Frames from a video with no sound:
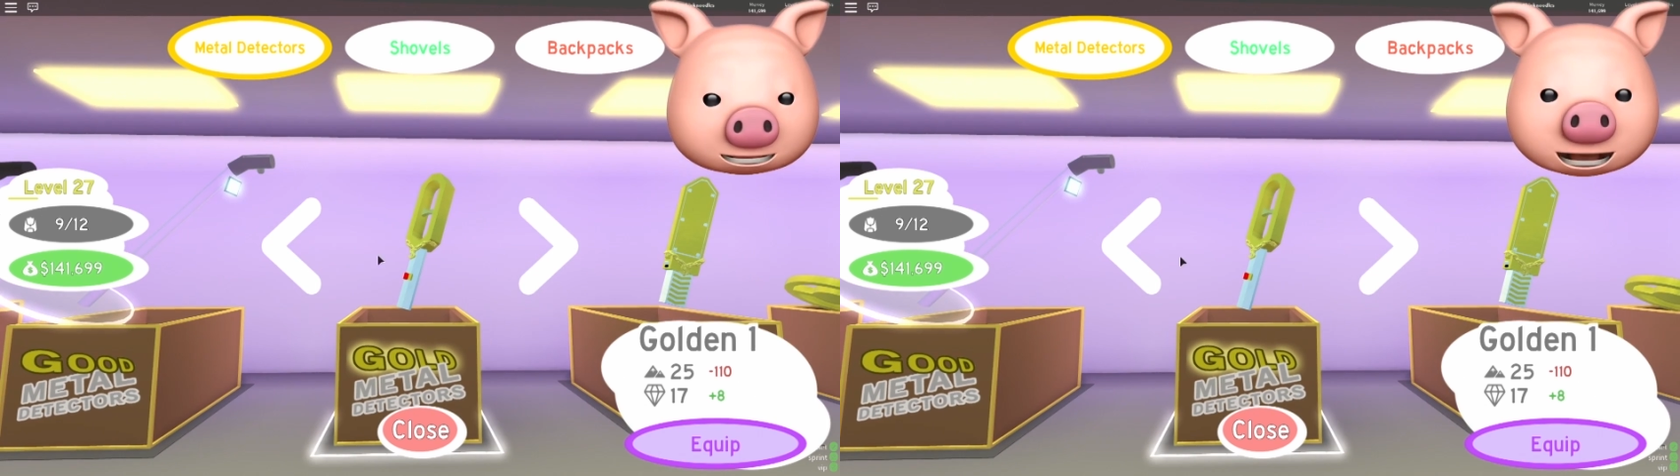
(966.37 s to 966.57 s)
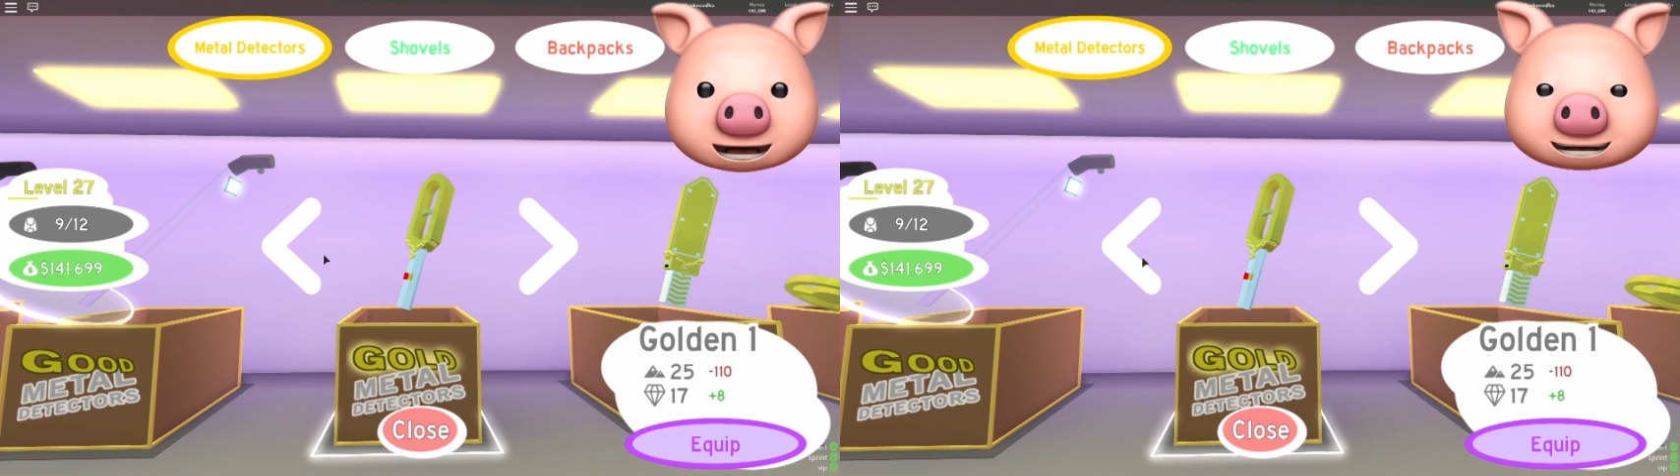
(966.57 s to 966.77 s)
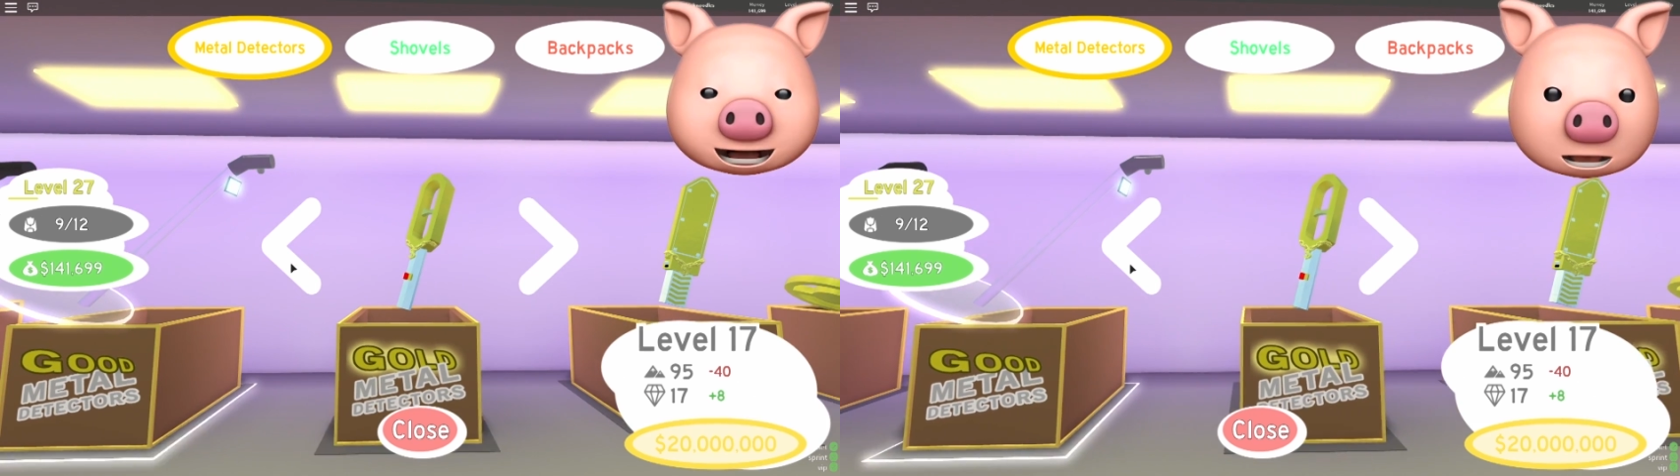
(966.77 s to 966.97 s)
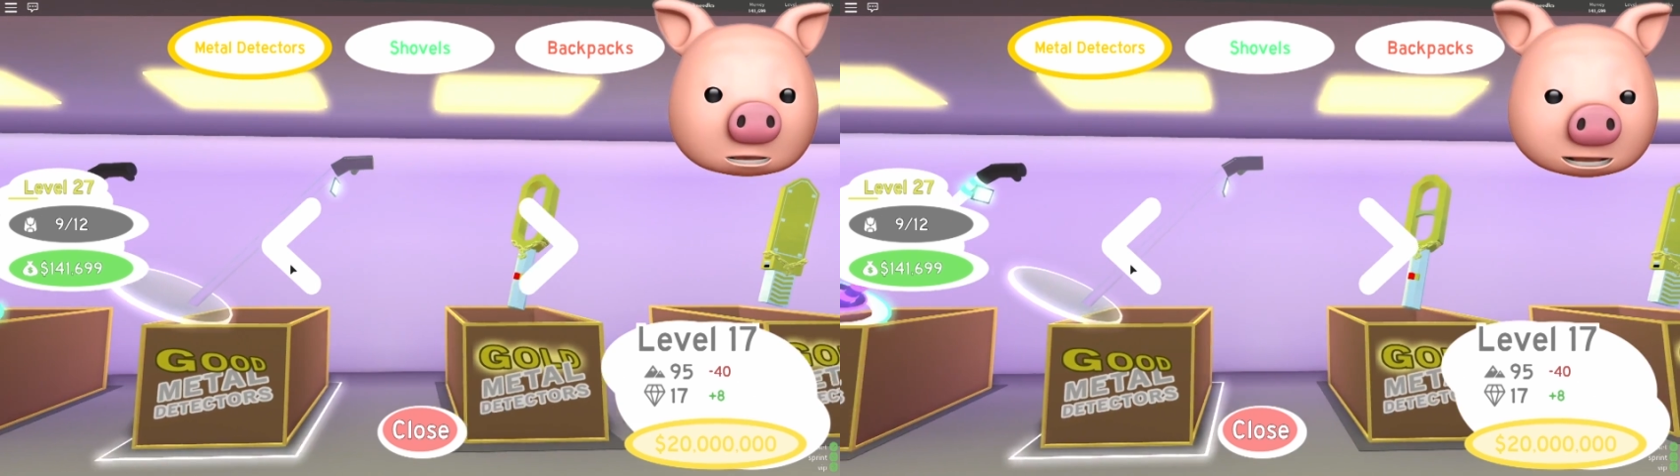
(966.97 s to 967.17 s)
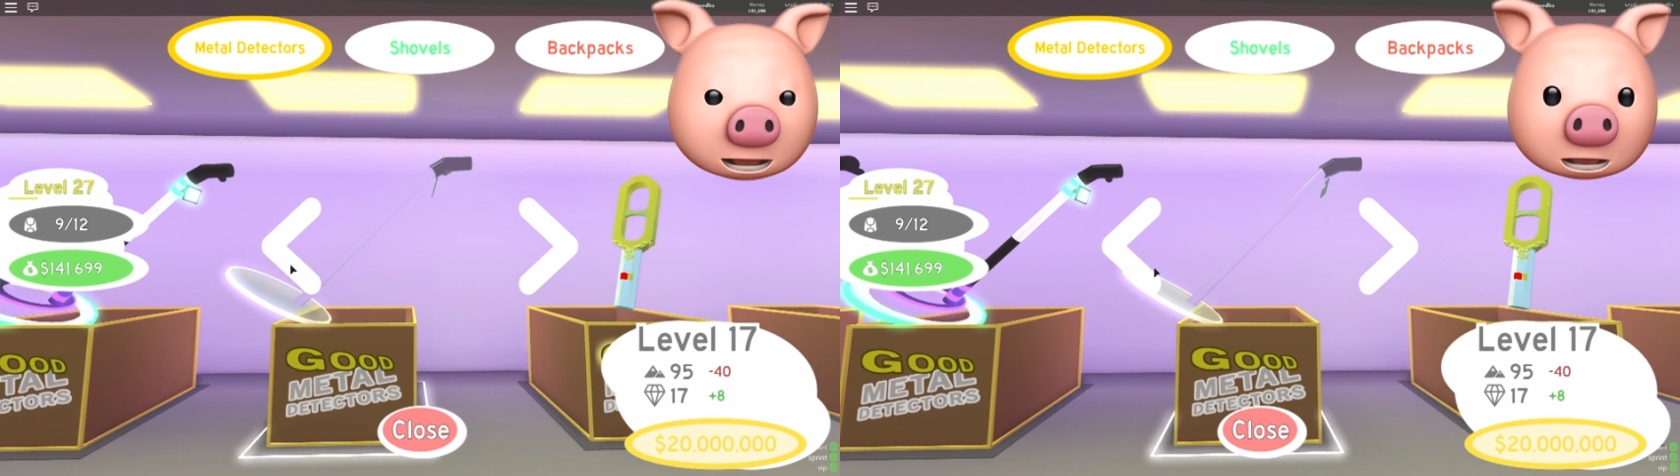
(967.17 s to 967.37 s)
check this
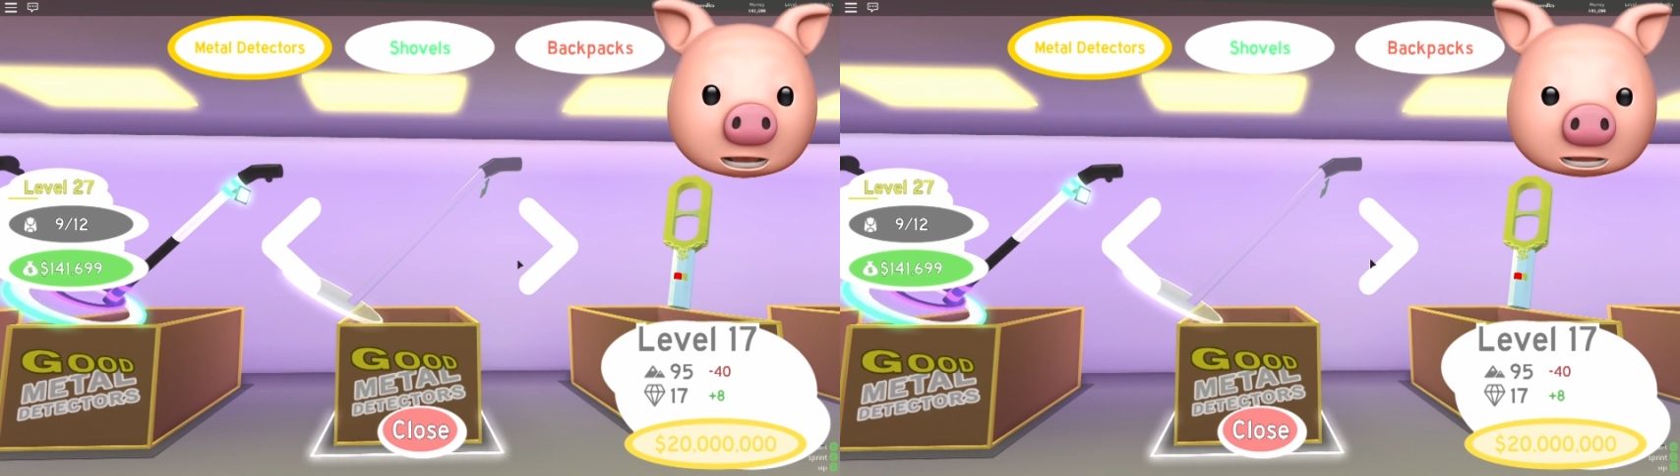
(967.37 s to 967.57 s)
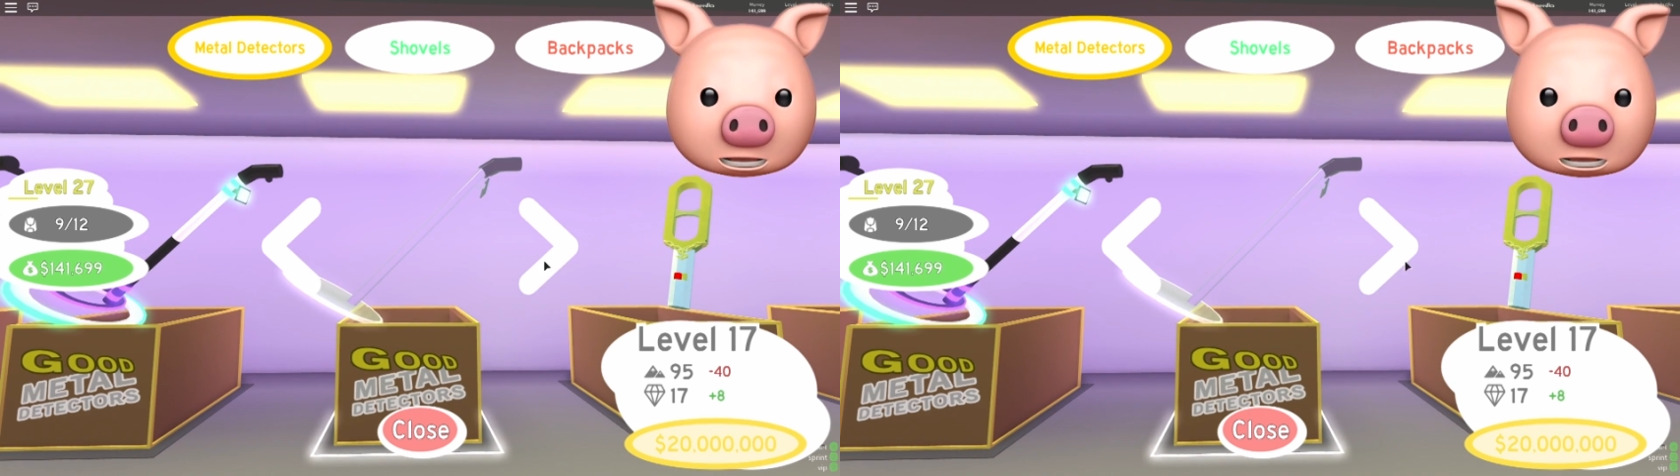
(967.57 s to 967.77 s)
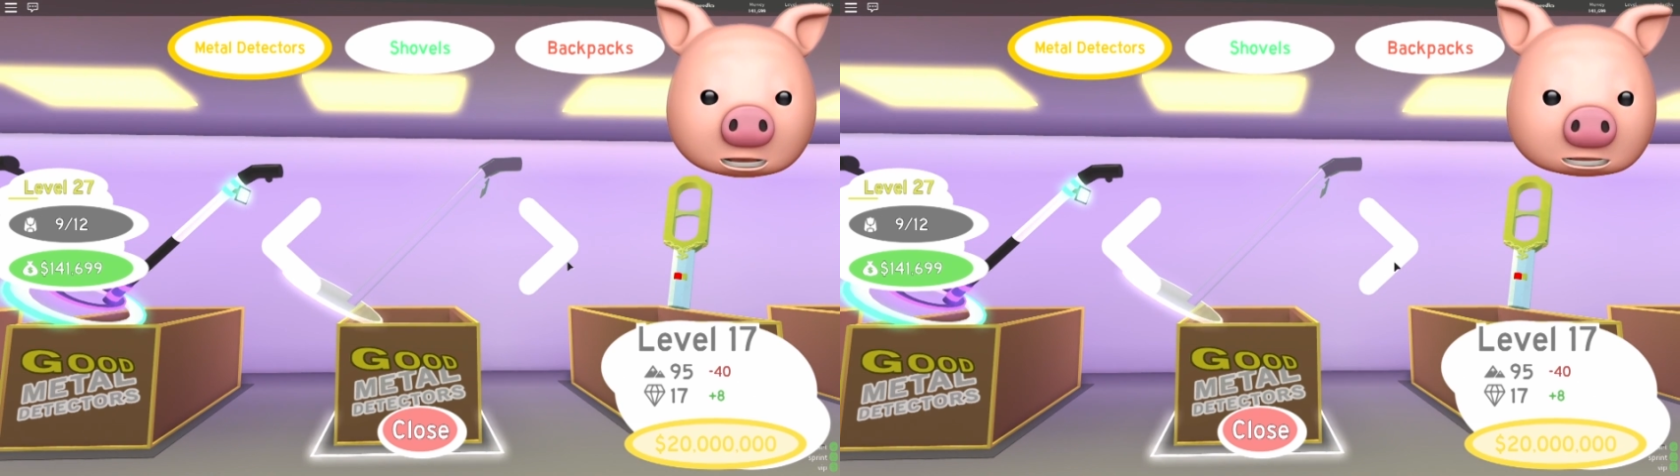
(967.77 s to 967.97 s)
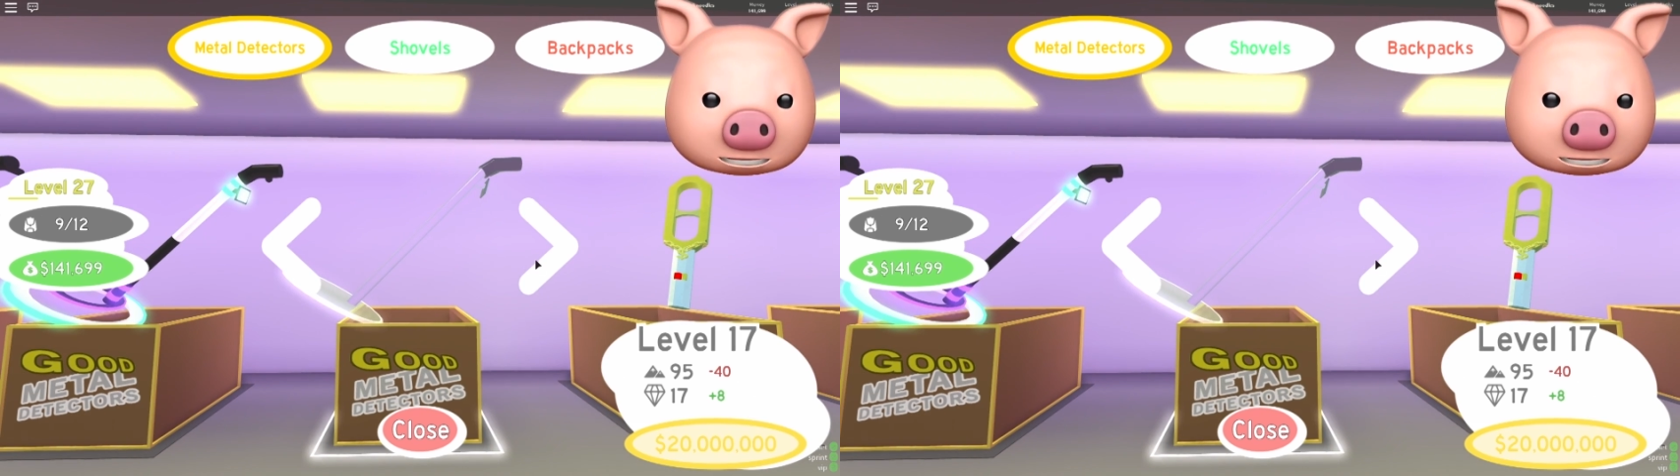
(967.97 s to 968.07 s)
out. Okay, well,